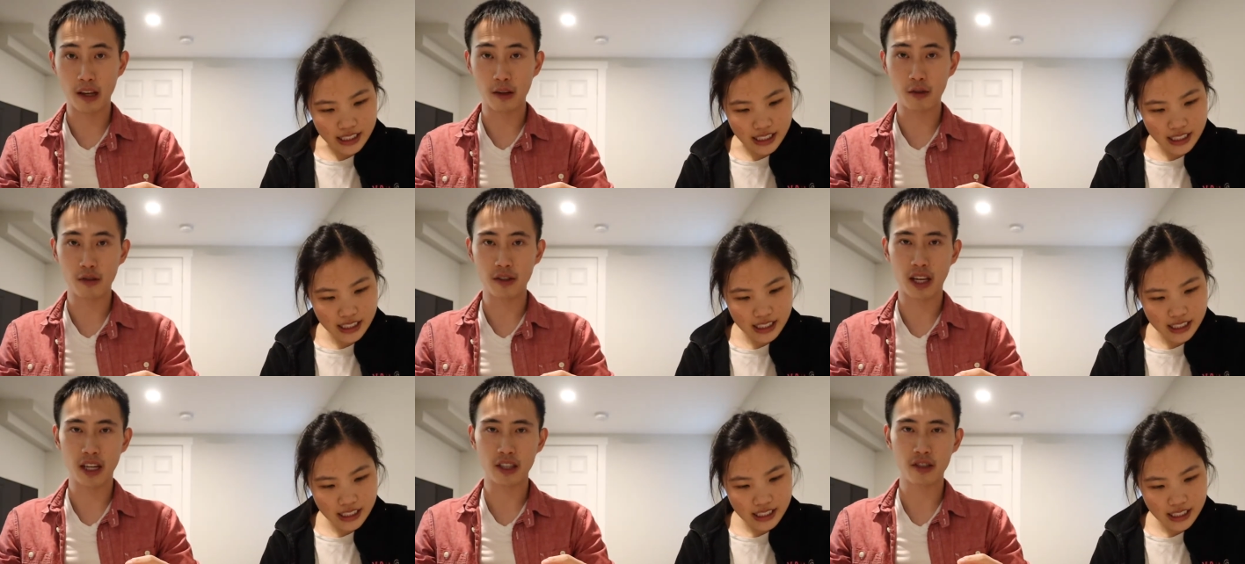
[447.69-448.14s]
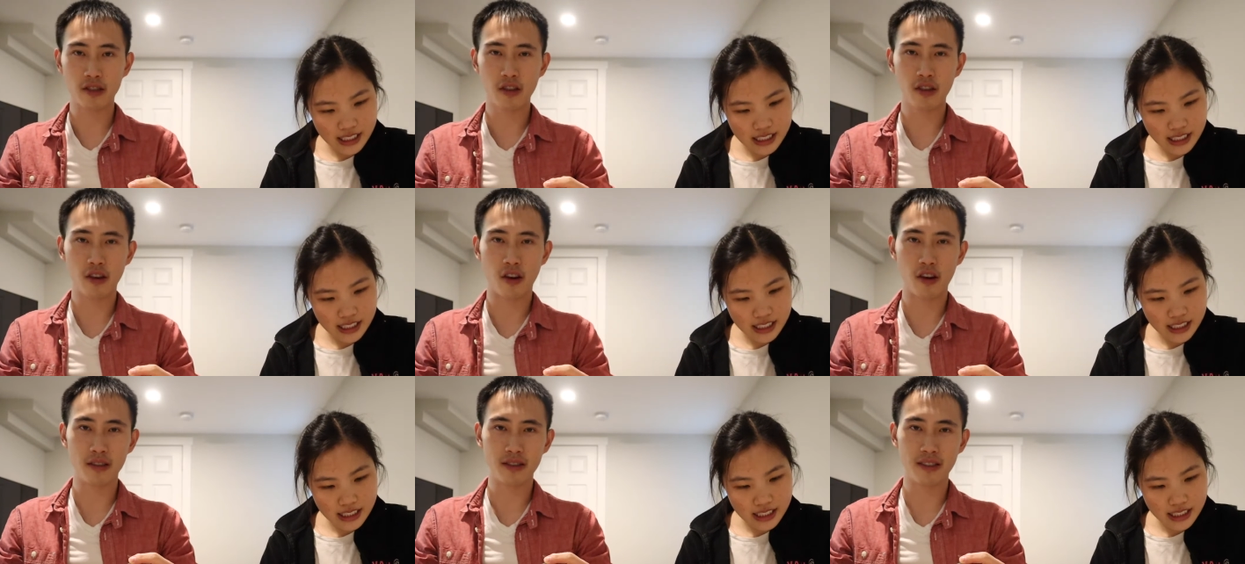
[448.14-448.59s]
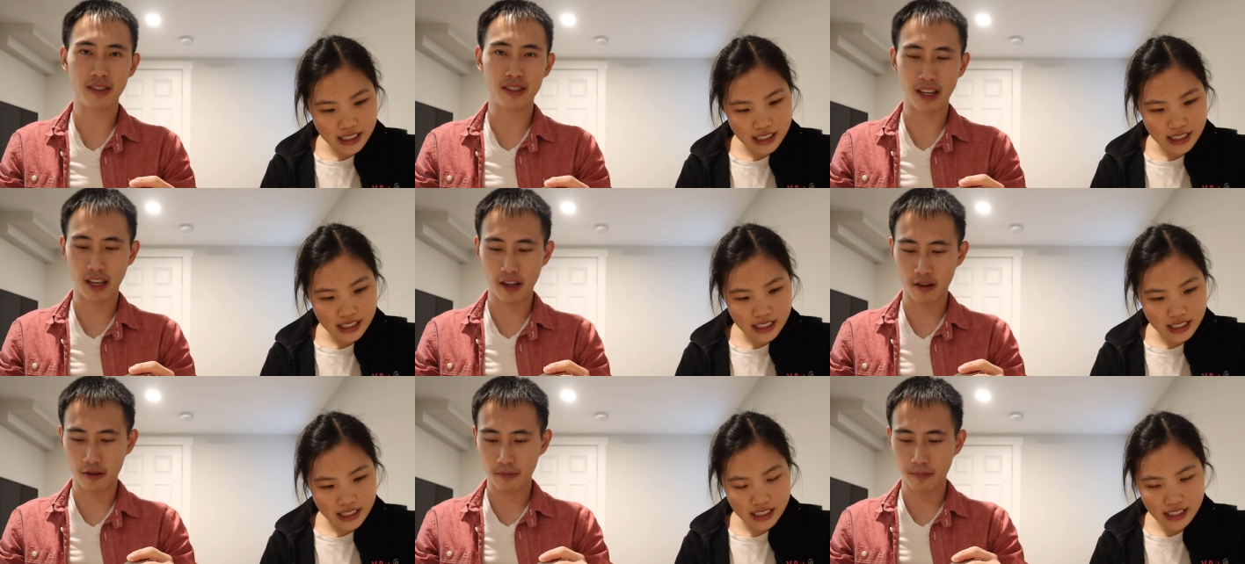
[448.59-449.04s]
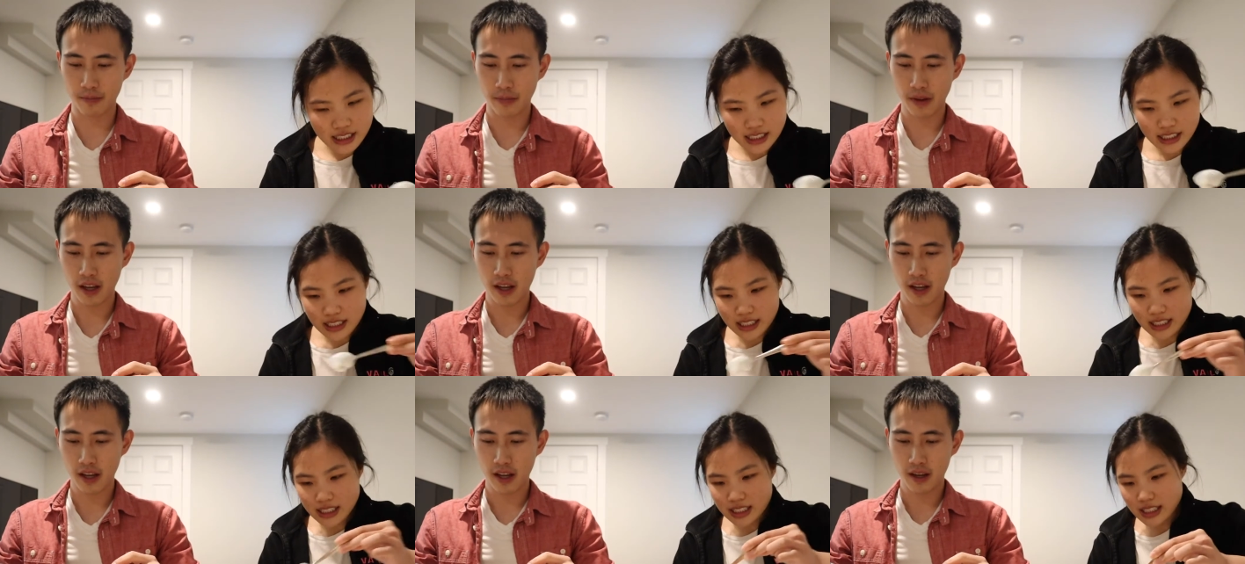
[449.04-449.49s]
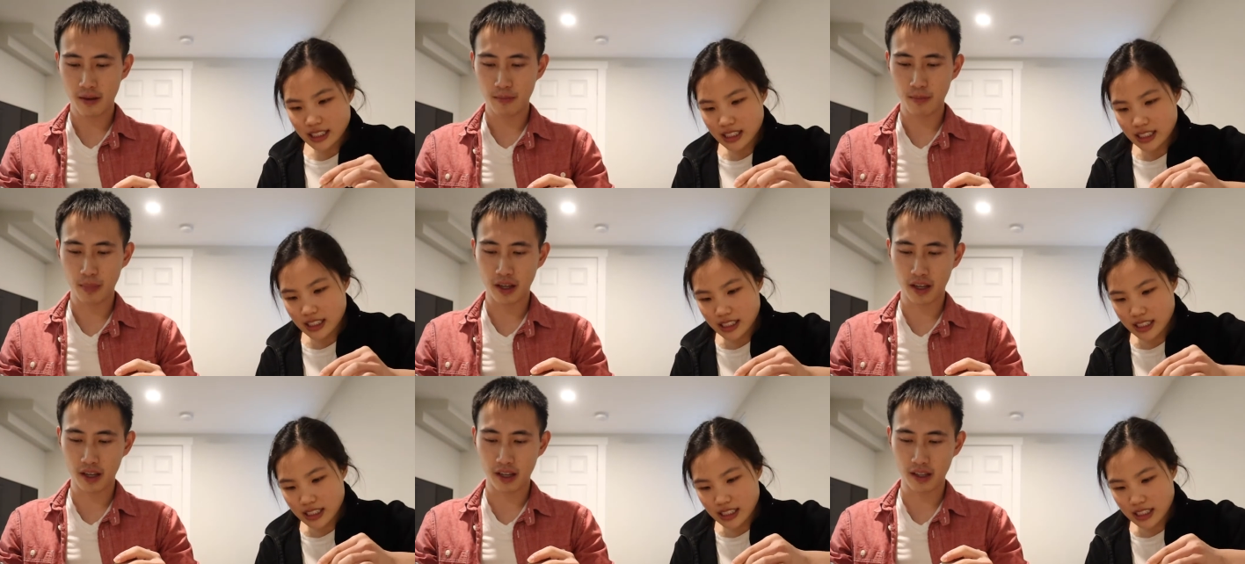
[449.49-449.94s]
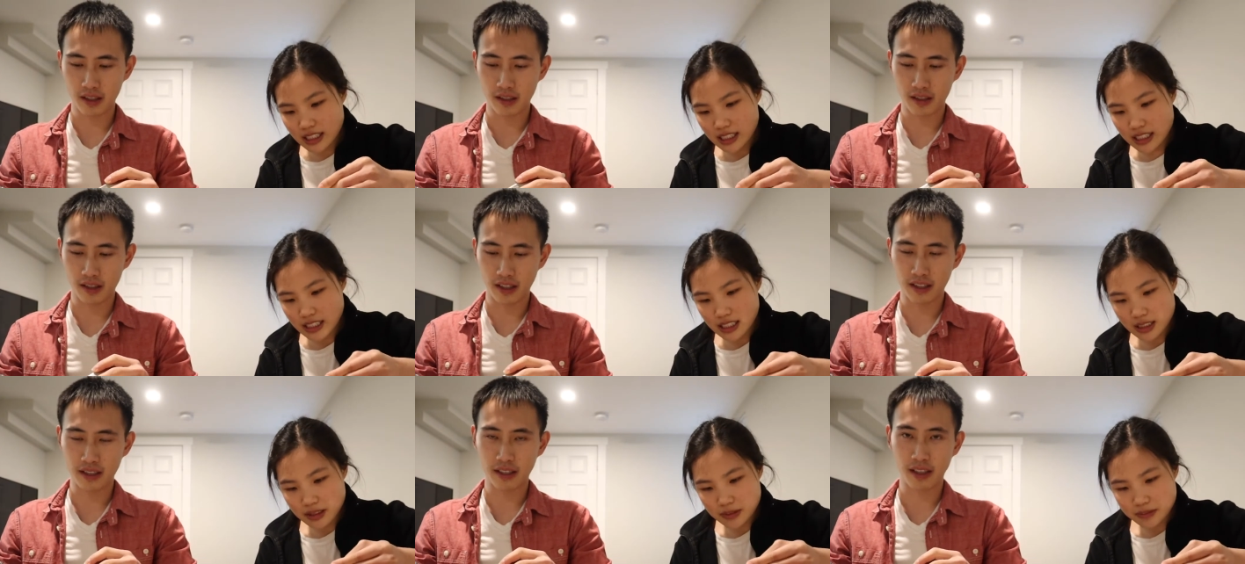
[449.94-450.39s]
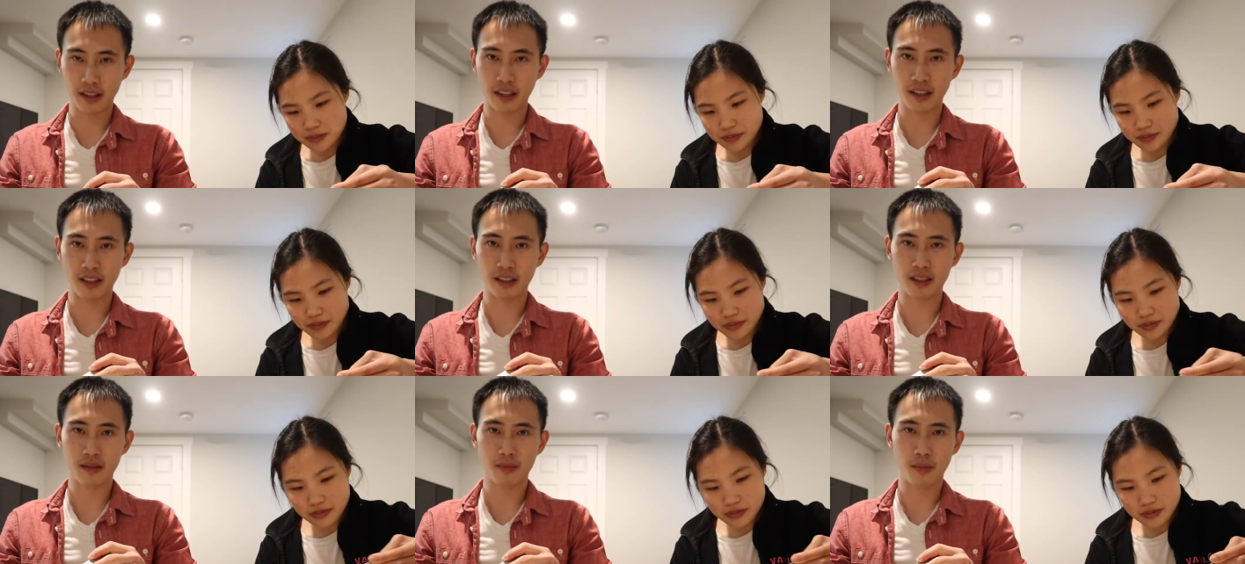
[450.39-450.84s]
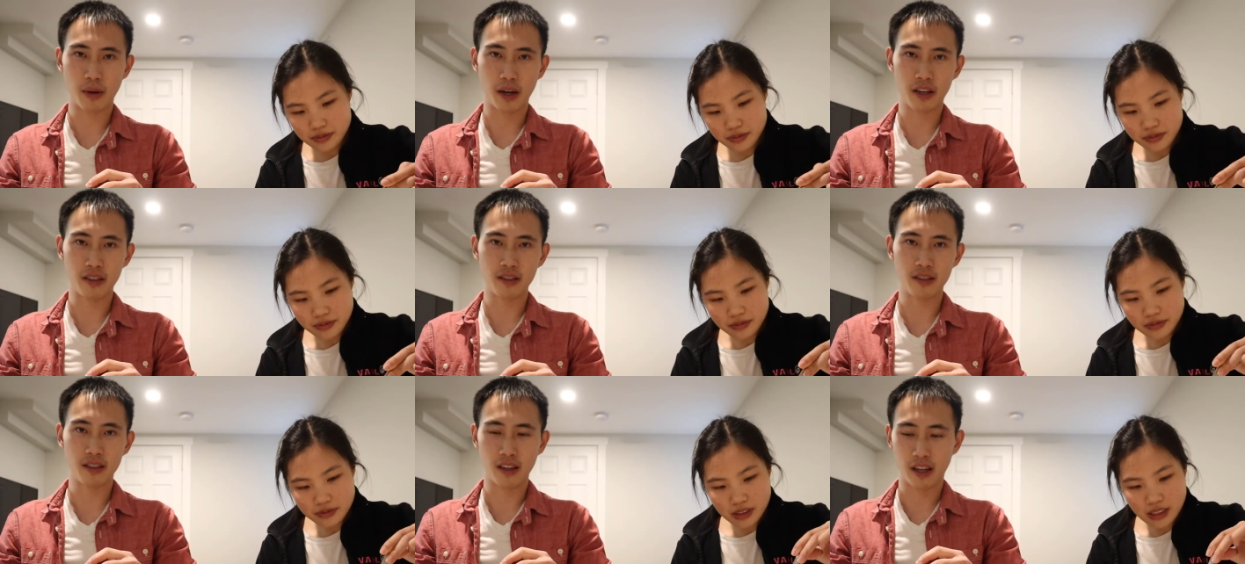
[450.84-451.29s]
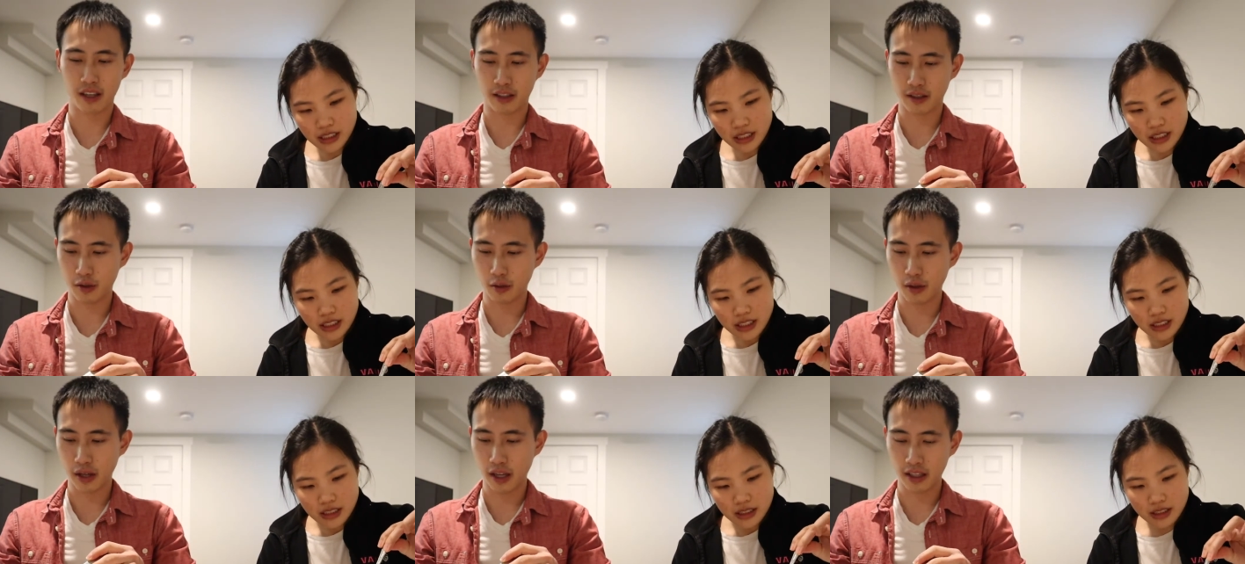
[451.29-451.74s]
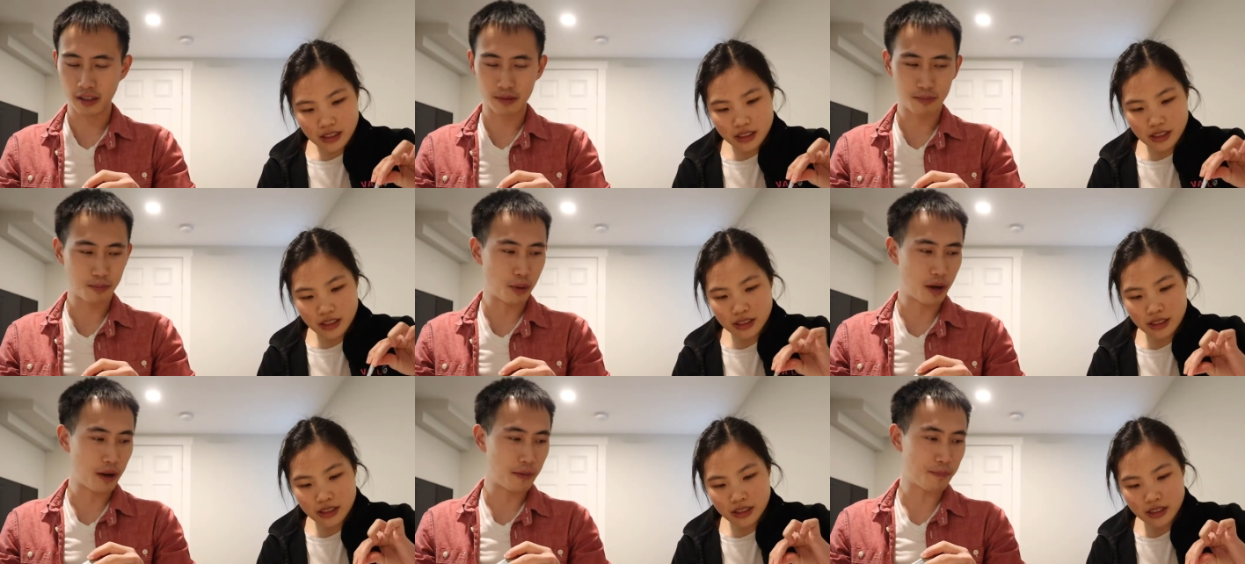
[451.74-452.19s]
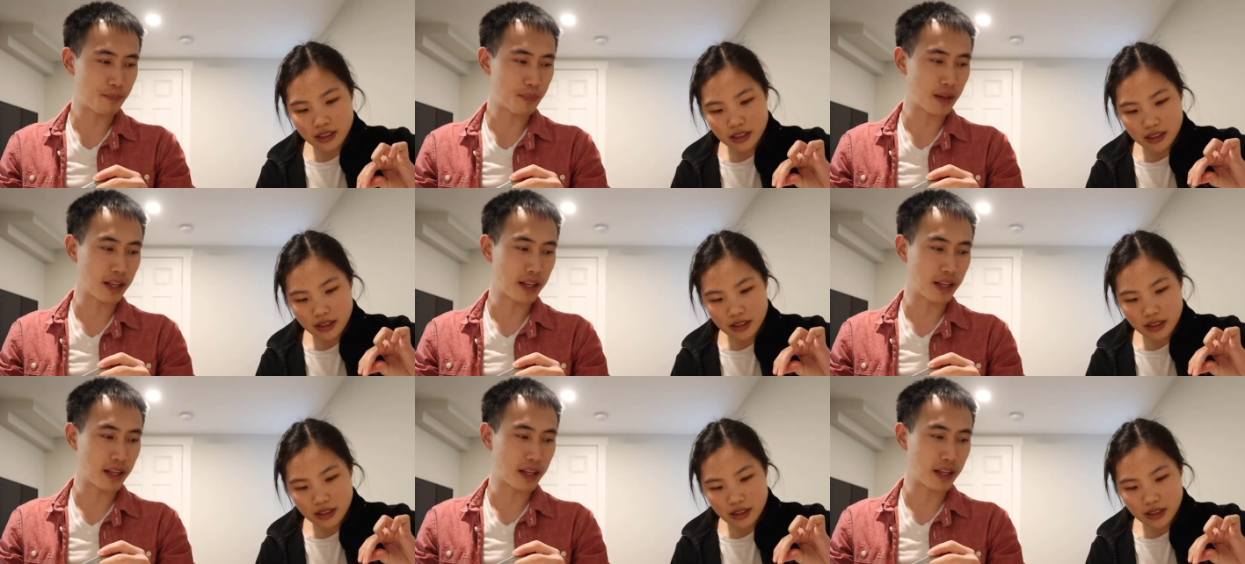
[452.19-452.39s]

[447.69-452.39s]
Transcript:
Speaker 1: it was actually on sale because it like, expires in like two days. but